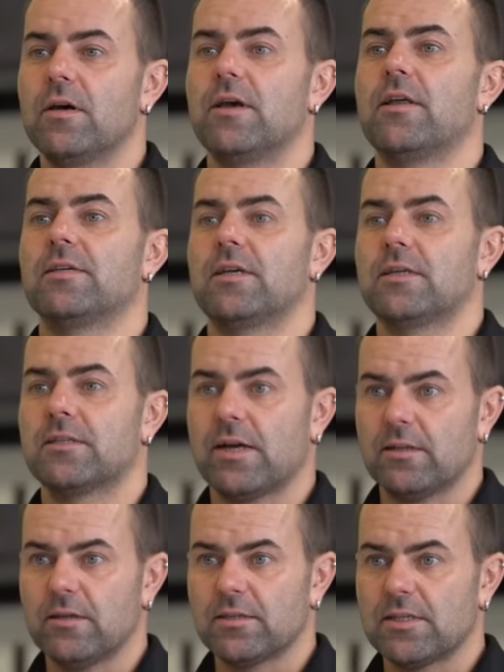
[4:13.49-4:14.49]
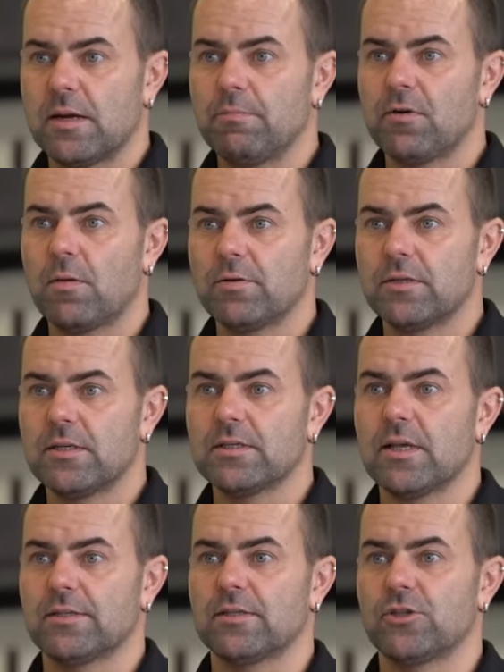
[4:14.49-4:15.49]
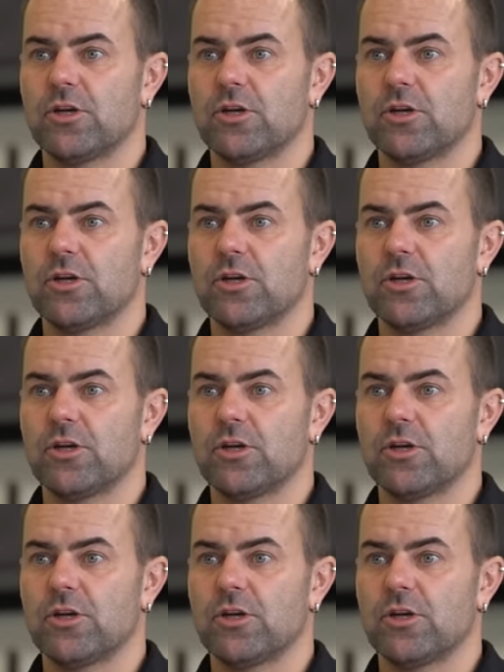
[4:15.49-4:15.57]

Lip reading: It has exactly the same properties as the